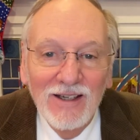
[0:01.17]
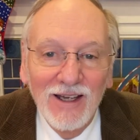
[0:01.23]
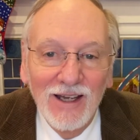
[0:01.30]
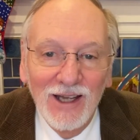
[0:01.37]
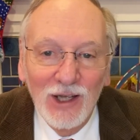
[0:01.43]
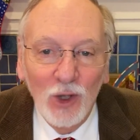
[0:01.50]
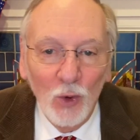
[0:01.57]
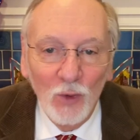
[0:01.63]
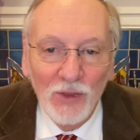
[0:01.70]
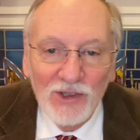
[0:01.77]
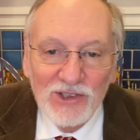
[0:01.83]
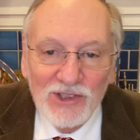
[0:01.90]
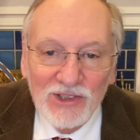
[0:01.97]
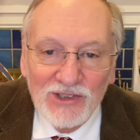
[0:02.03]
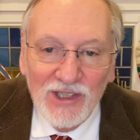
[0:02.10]
Hello,
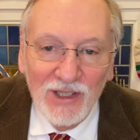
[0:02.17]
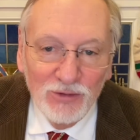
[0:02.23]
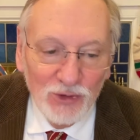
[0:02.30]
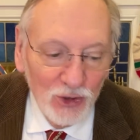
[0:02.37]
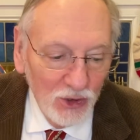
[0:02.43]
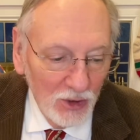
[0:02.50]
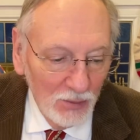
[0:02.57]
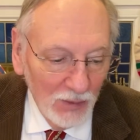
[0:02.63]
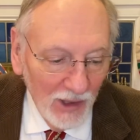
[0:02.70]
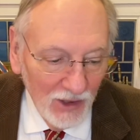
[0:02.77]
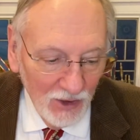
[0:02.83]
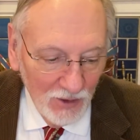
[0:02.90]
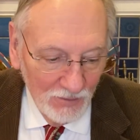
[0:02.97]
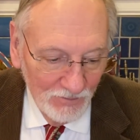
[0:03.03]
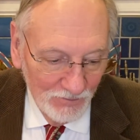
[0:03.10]
this is Dave
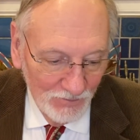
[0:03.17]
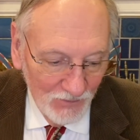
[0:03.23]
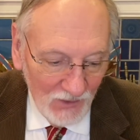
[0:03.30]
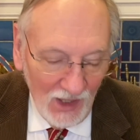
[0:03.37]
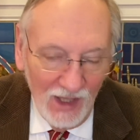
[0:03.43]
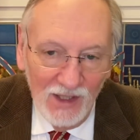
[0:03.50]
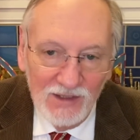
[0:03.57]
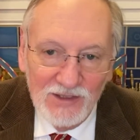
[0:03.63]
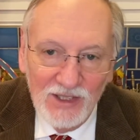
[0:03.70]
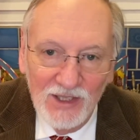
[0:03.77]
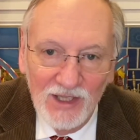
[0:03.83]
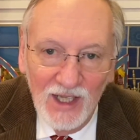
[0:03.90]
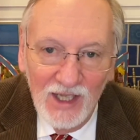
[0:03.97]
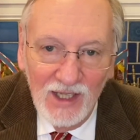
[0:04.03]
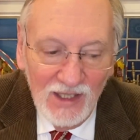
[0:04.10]
Sugarbaker, and
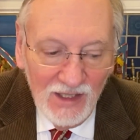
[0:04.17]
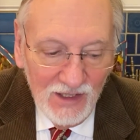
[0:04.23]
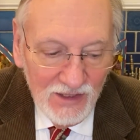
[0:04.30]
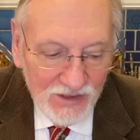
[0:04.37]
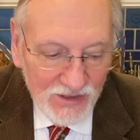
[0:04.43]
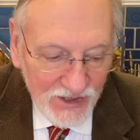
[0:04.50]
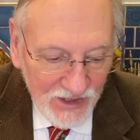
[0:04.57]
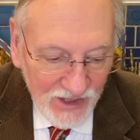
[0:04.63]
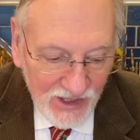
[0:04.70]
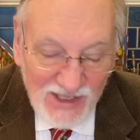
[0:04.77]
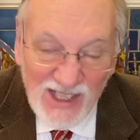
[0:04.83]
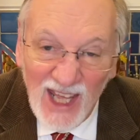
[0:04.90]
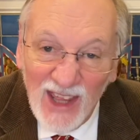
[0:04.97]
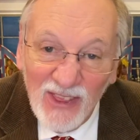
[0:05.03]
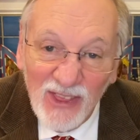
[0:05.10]
today is the
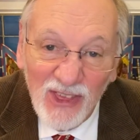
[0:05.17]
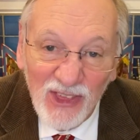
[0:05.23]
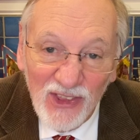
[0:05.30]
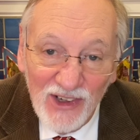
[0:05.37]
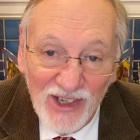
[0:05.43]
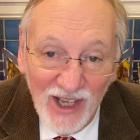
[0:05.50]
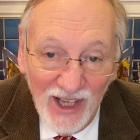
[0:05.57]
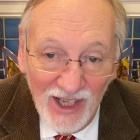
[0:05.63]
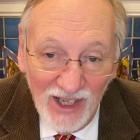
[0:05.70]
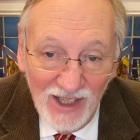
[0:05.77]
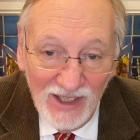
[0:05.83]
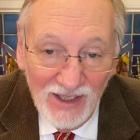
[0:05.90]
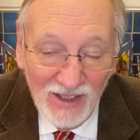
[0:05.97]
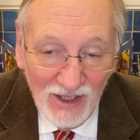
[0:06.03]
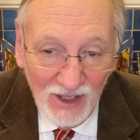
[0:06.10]
10th
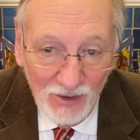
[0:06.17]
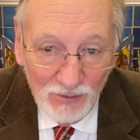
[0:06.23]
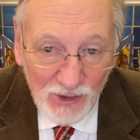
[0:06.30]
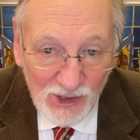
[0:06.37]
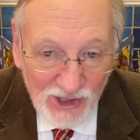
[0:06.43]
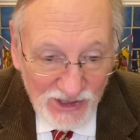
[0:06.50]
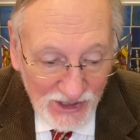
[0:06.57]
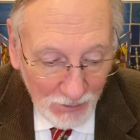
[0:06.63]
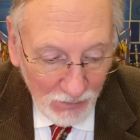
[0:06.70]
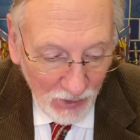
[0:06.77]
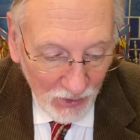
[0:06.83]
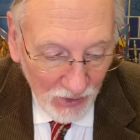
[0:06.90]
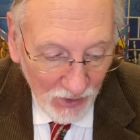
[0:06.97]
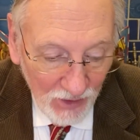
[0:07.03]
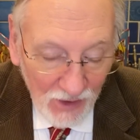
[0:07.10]
day of
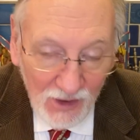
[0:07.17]
December.